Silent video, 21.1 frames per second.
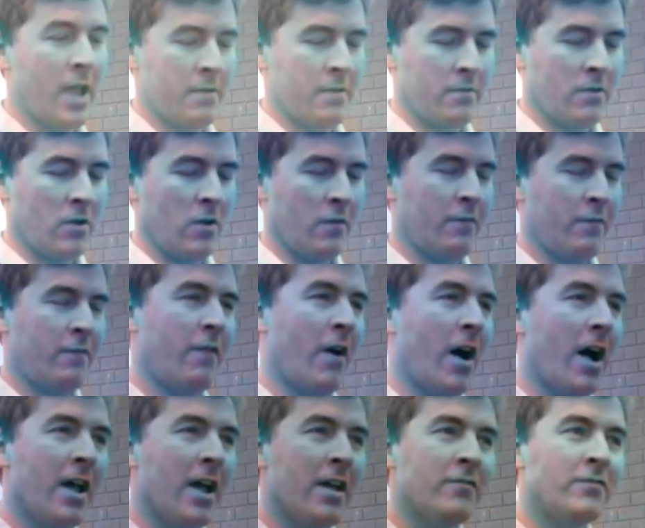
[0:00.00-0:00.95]
You get
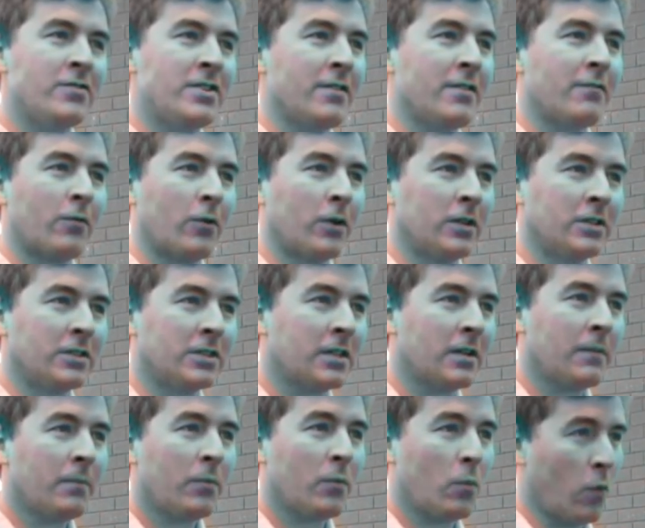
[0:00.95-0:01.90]
five
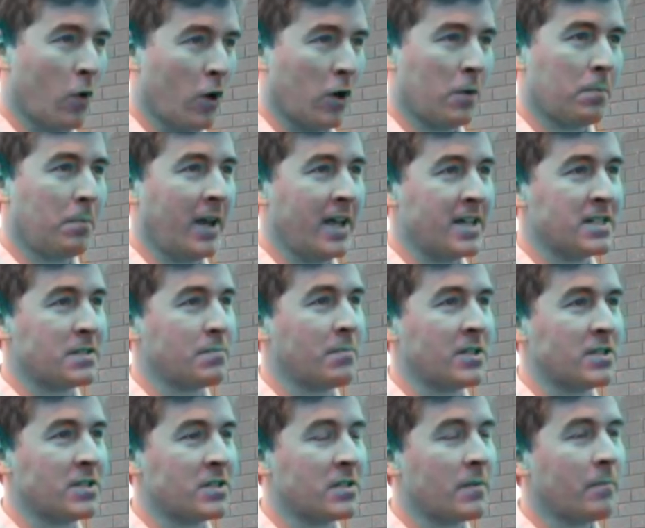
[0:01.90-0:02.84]
different work
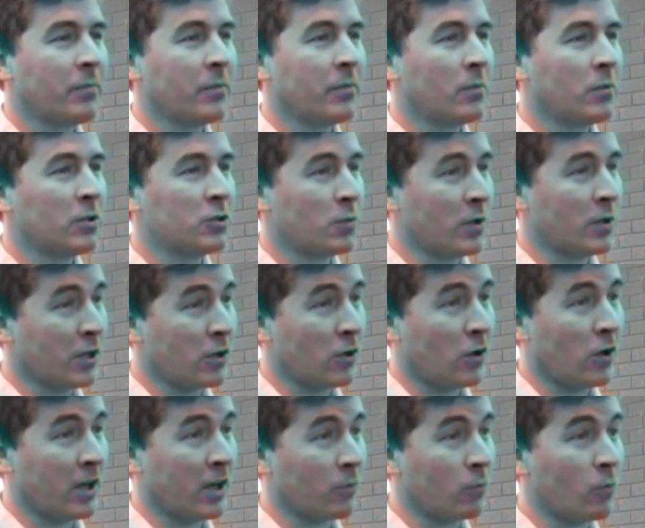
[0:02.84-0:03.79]
placements,
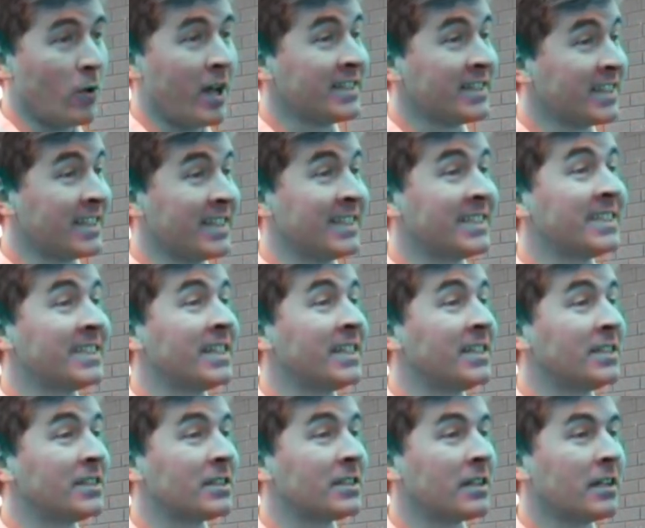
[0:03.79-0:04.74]
which we're calling
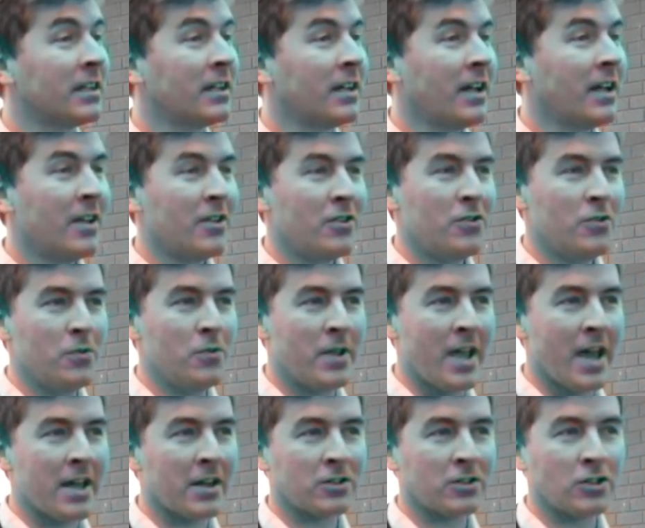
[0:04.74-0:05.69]
residencies.
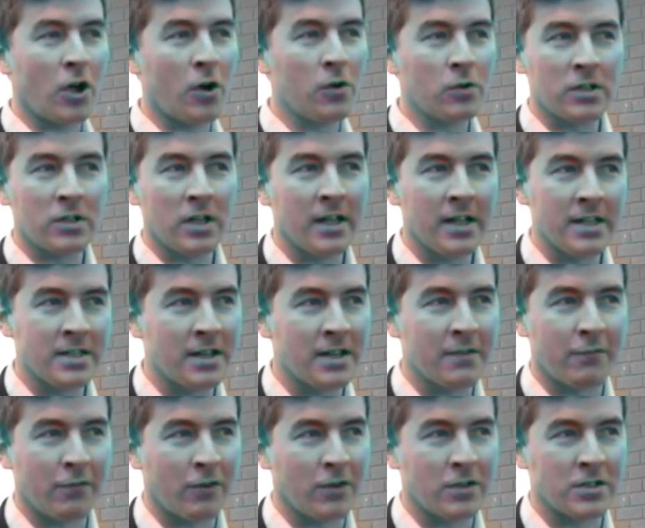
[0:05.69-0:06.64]
You get a
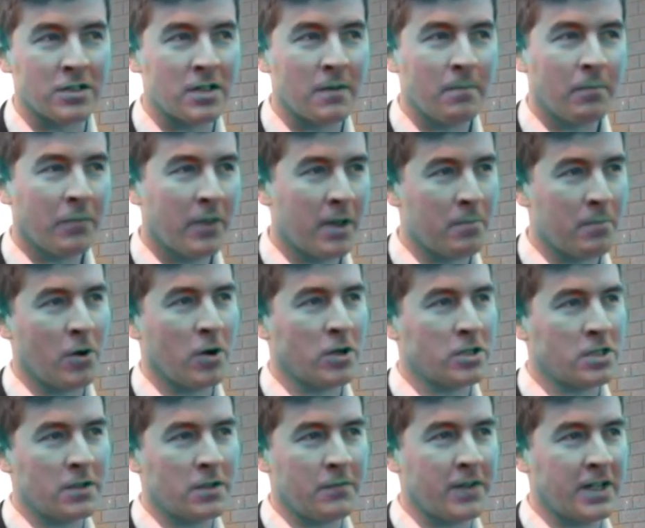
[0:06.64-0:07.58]
totally different
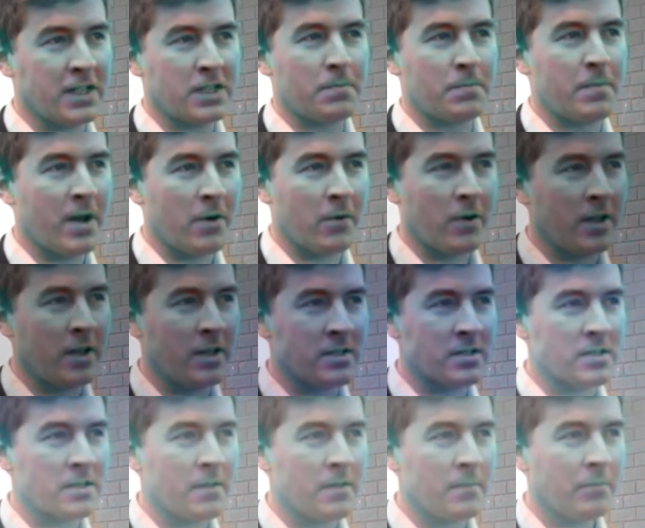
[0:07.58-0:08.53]
immersive
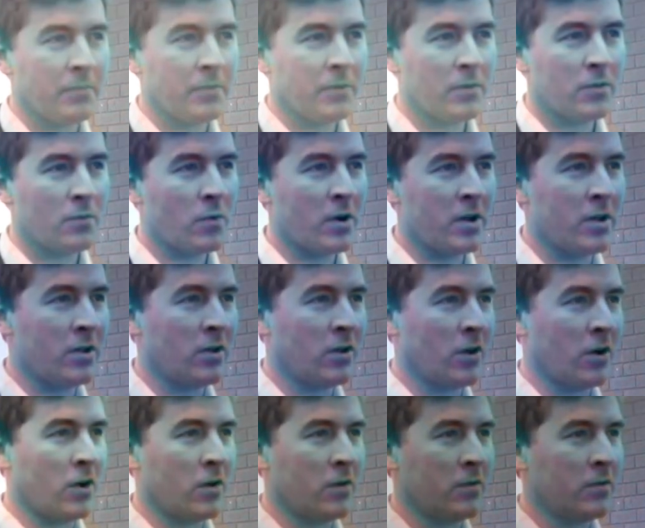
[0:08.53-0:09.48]
experience
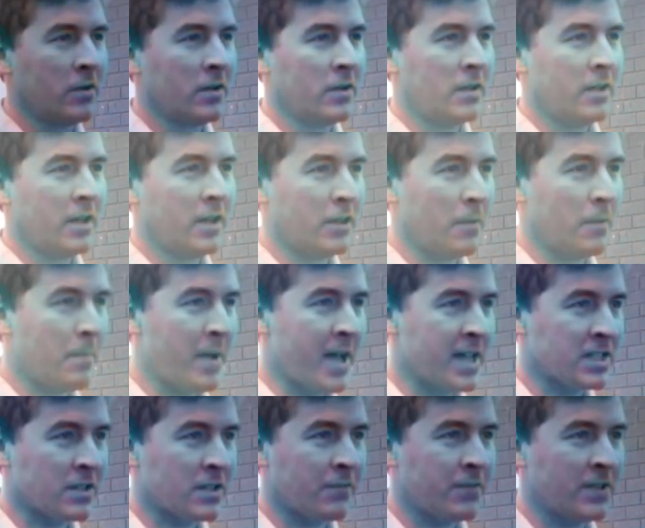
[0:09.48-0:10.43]
where you learn
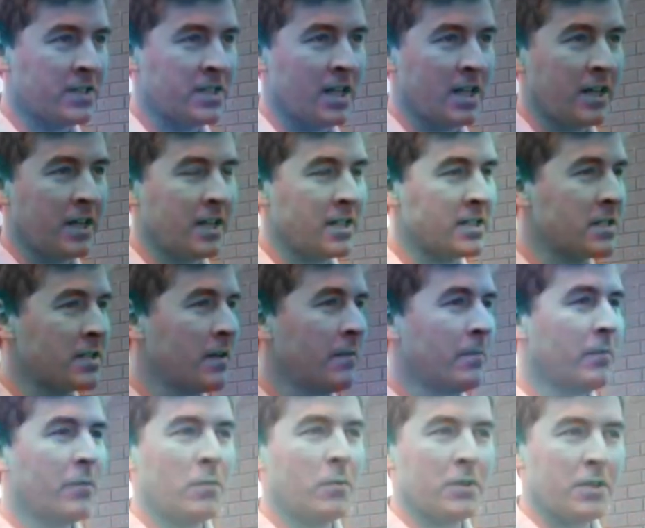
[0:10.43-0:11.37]
in the best
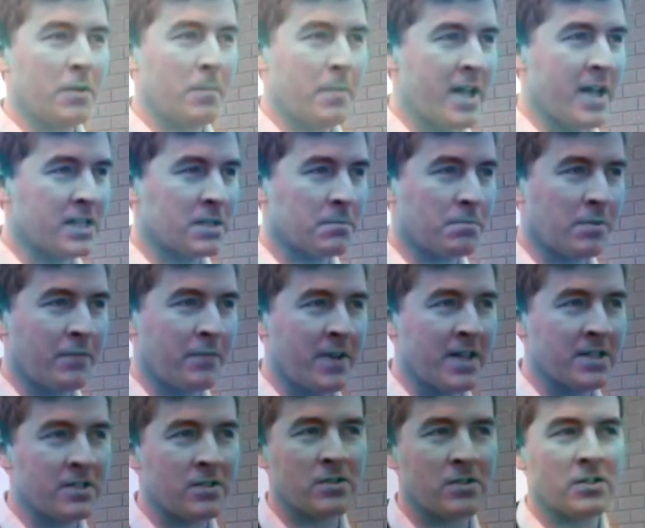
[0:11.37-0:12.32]
facilities, with the
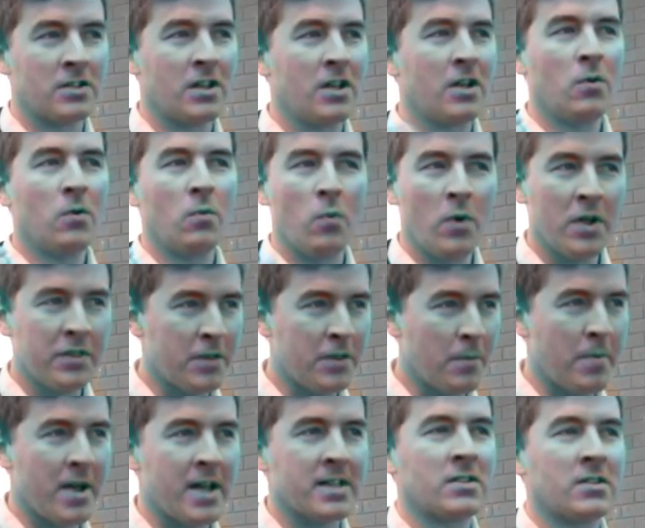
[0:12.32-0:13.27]
best professors,
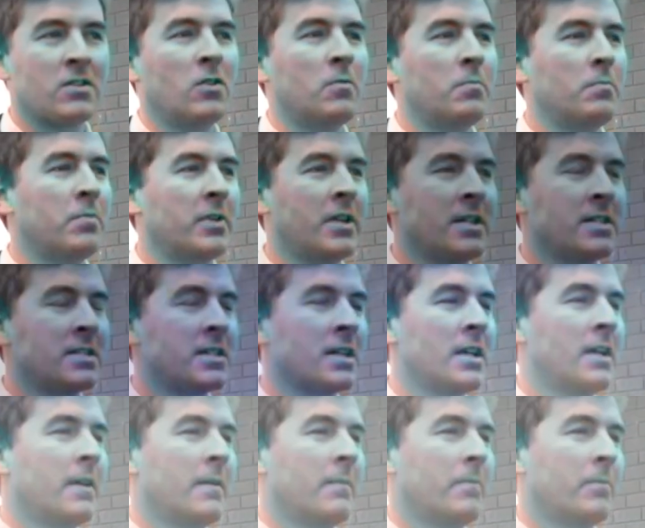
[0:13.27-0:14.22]
with the best
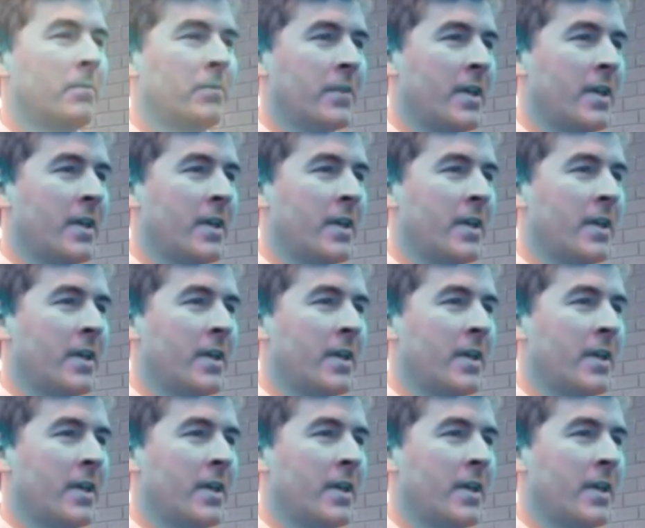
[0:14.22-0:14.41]
companies.